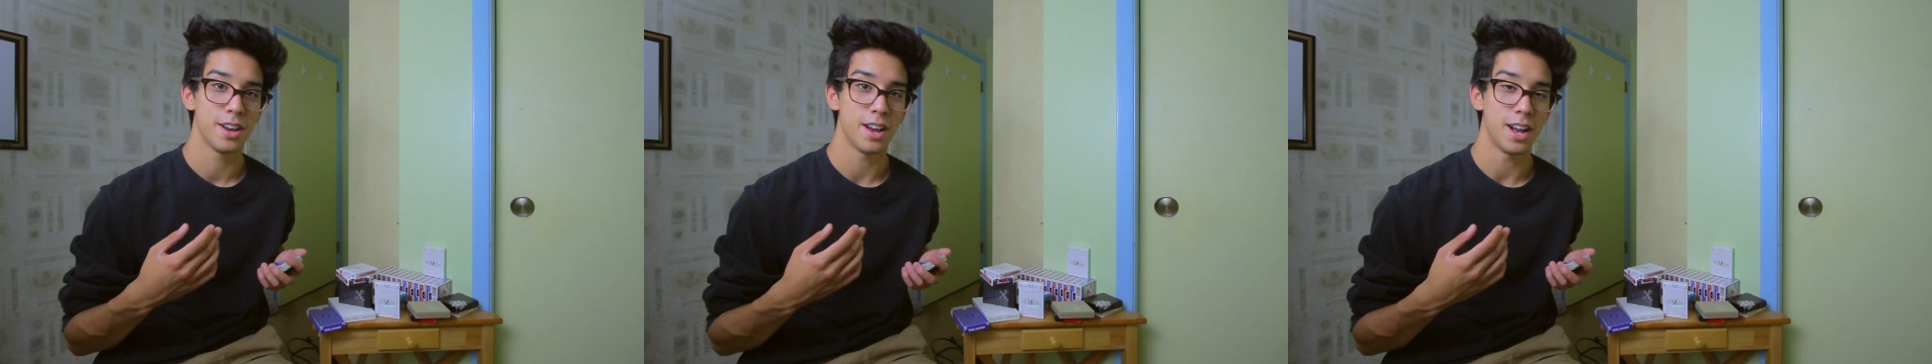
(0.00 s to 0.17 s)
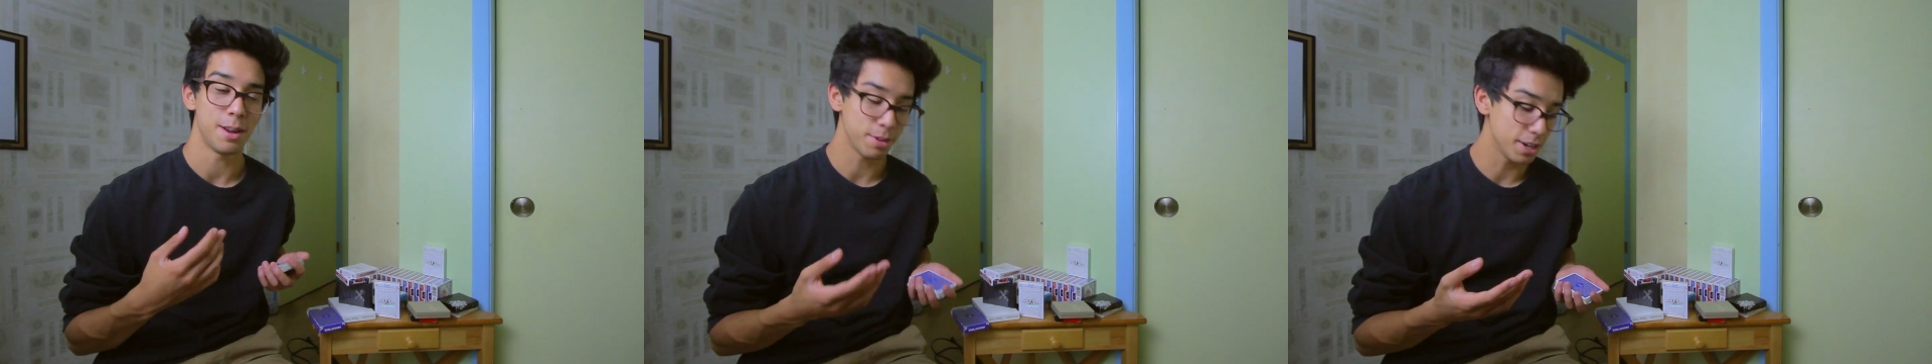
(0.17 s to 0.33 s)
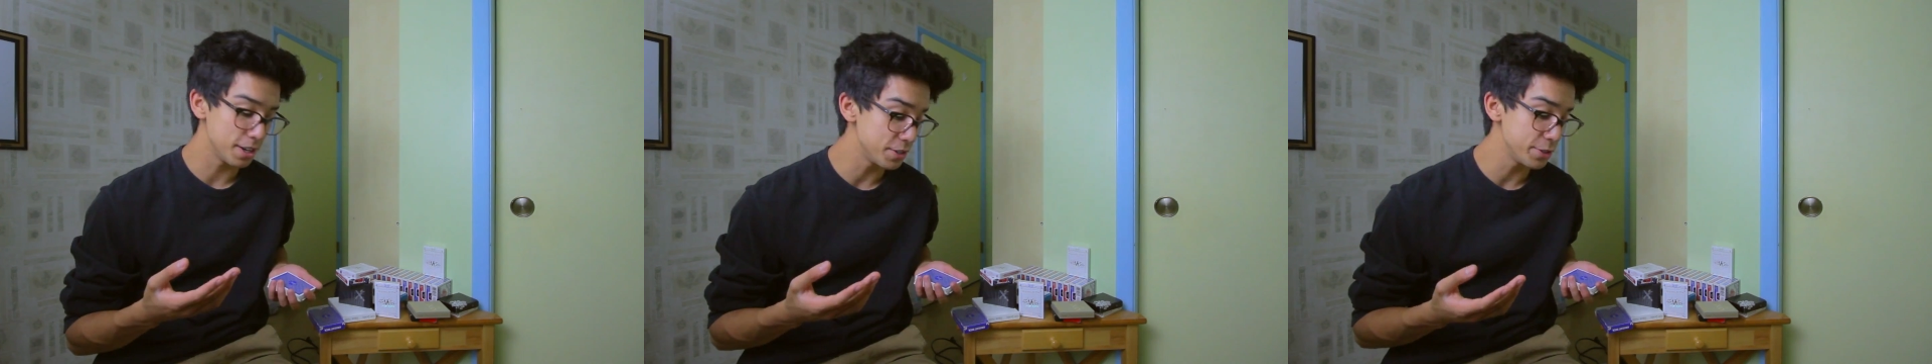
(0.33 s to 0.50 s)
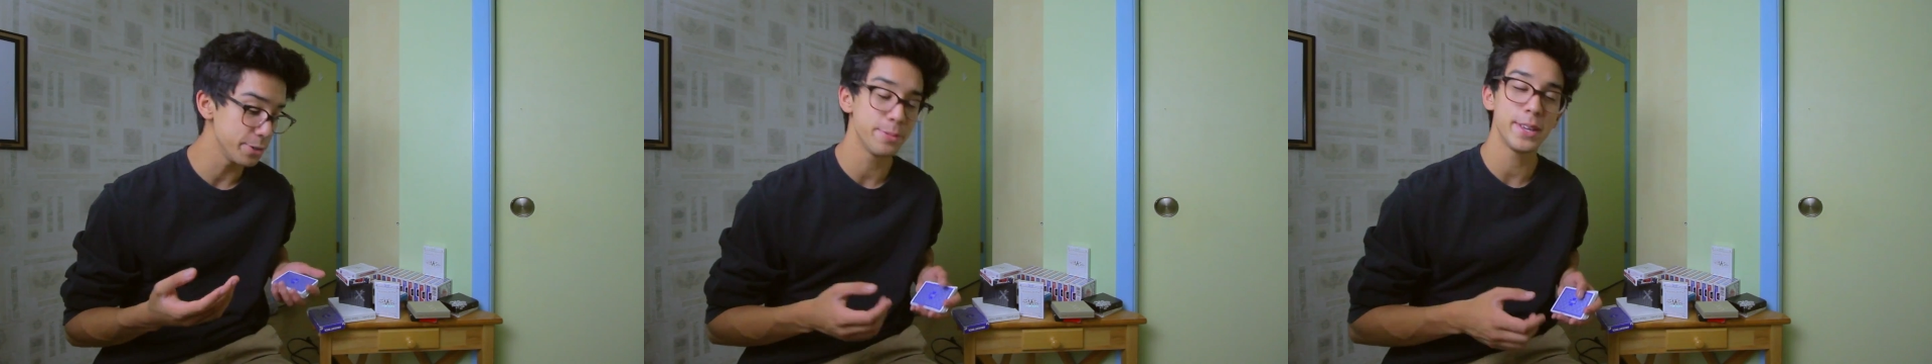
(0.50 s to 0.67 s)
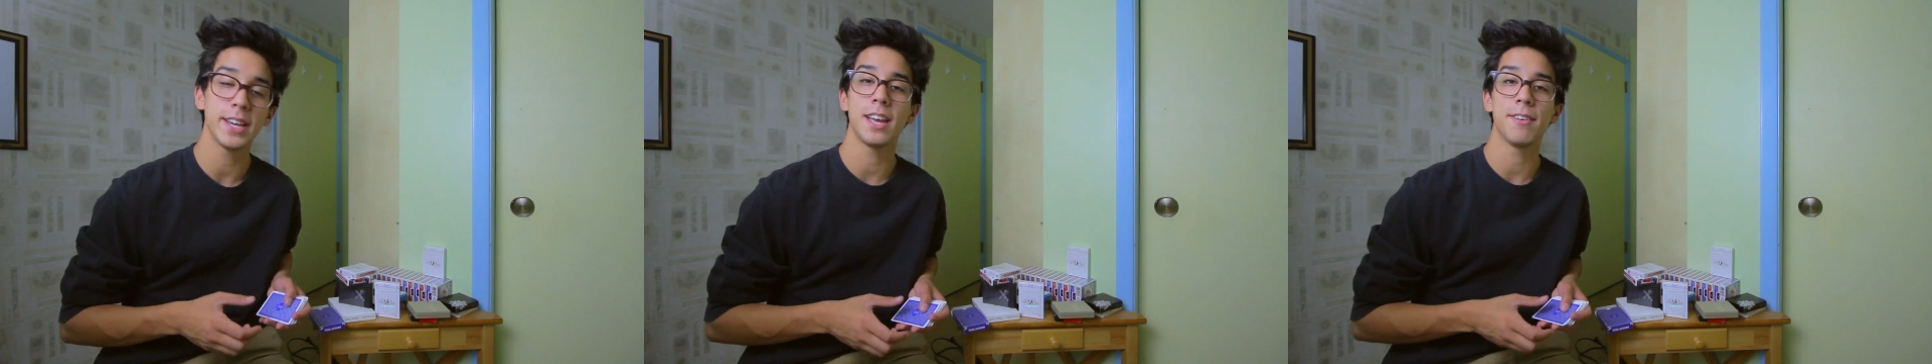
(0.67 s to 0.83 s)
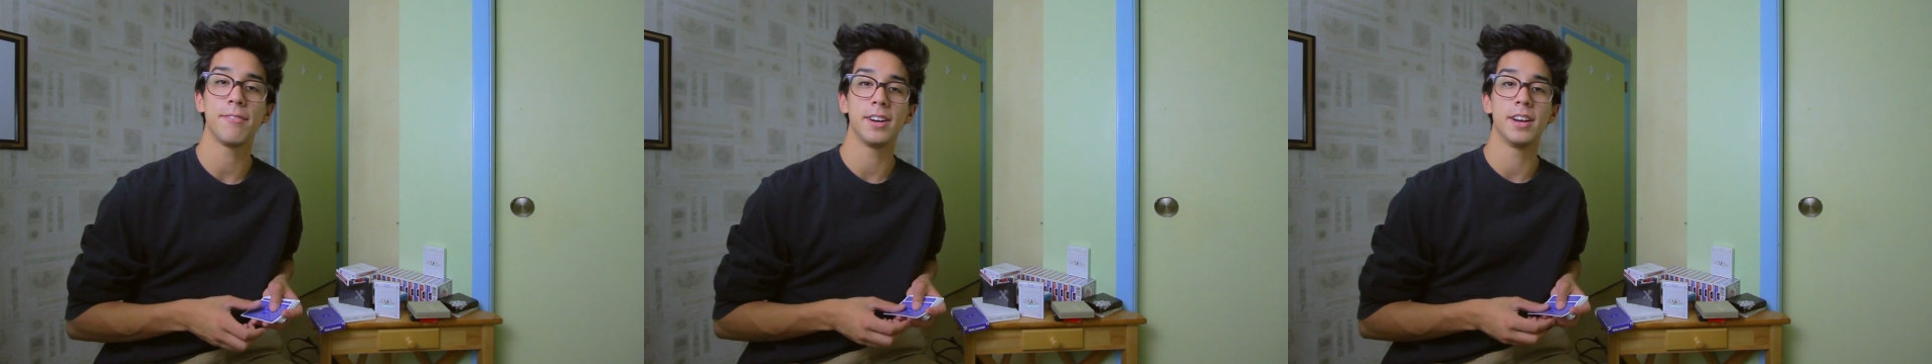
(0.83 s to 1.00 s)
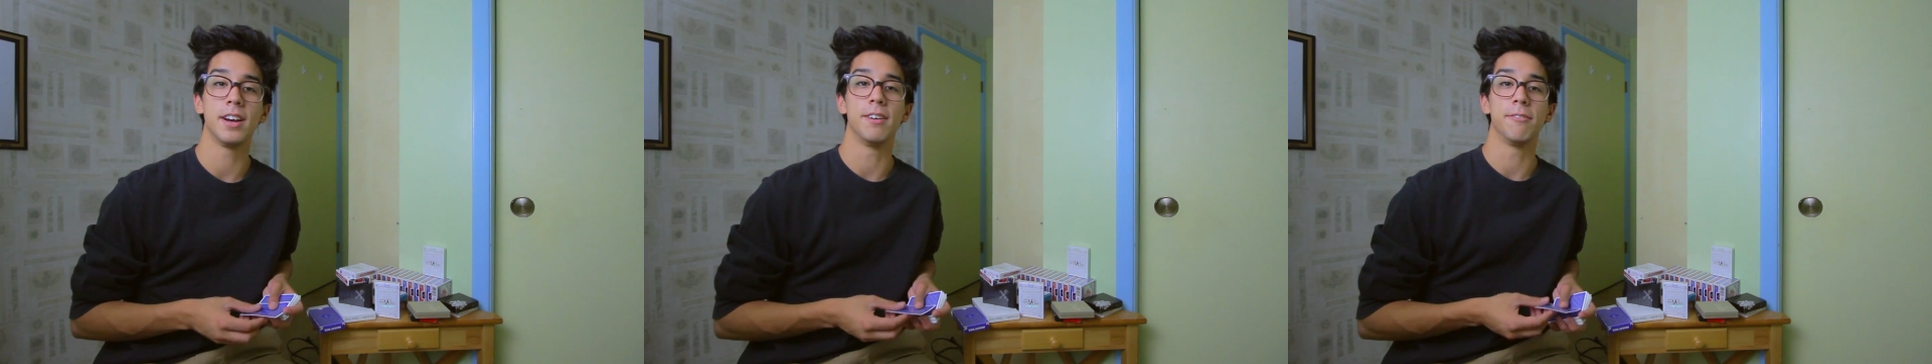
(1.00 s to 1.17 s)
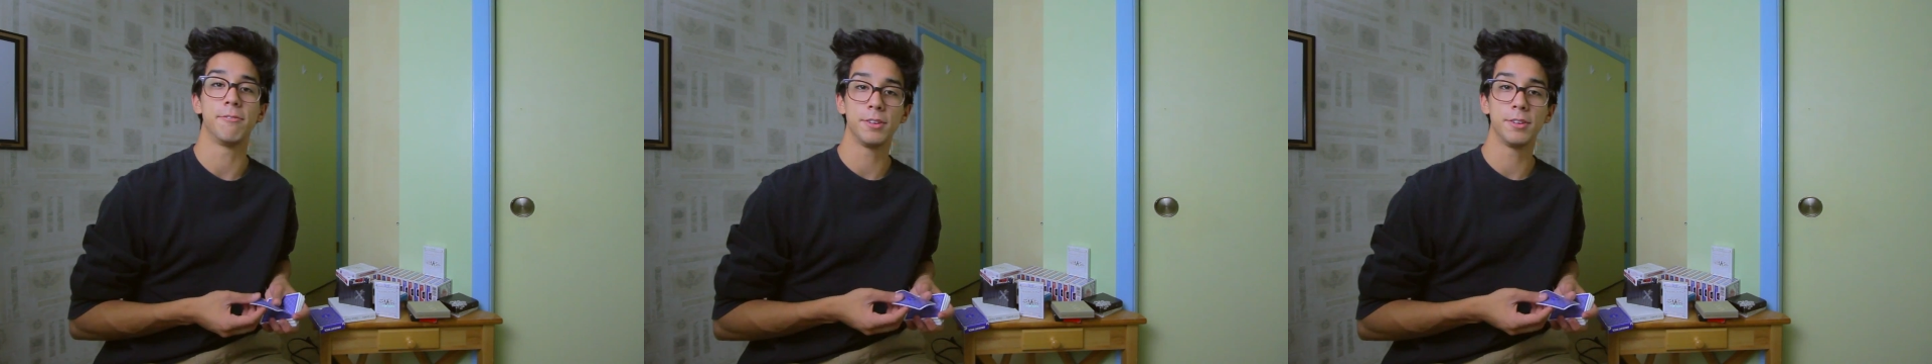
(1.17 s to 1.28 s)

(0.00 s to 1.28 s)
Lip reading: I'm going to assume that you have a